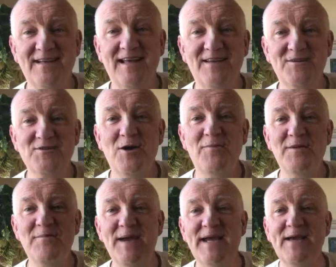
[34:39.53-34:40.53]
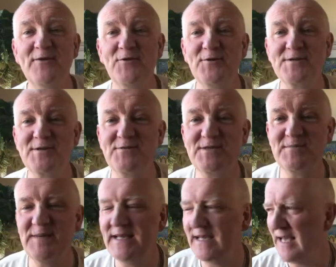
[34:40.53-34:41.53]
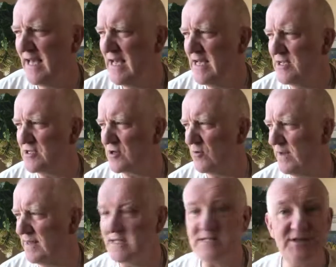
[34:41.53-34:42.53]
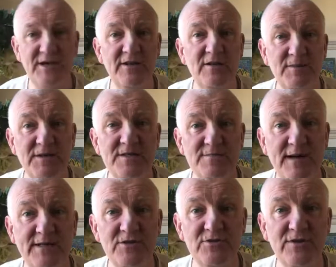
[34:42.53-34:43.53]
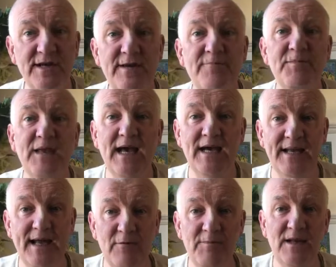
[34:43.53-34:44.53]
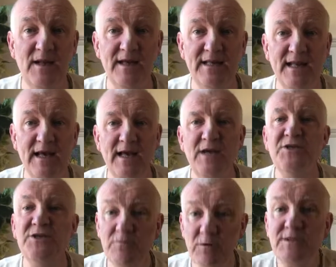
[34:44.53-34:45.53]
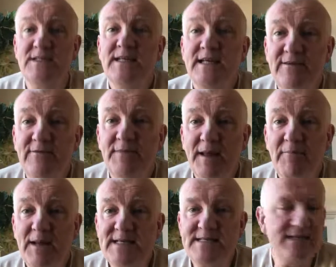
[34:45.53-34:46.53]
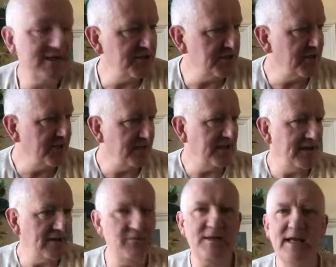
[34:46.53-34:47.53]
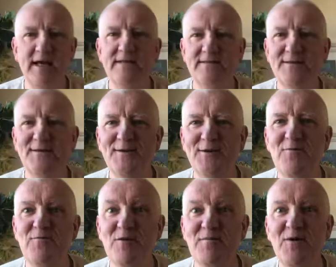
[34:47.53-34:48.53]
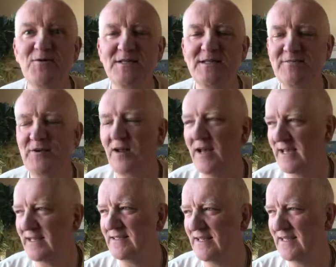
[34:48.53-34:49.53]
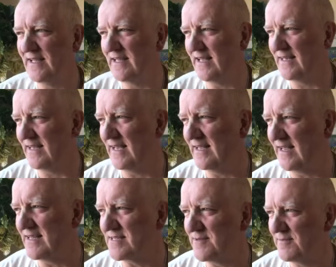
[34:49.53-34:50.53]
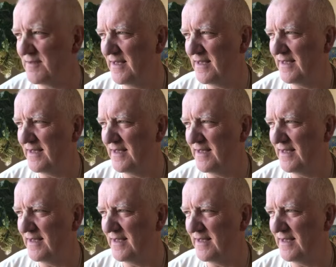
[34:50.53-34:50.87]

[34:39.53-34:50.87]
at the top of the pecking order, so to speak. So when this gentleman, this magistrate, had helped her like that, she wanted to give him that blessing that he would get, promoted, if you like, and get some,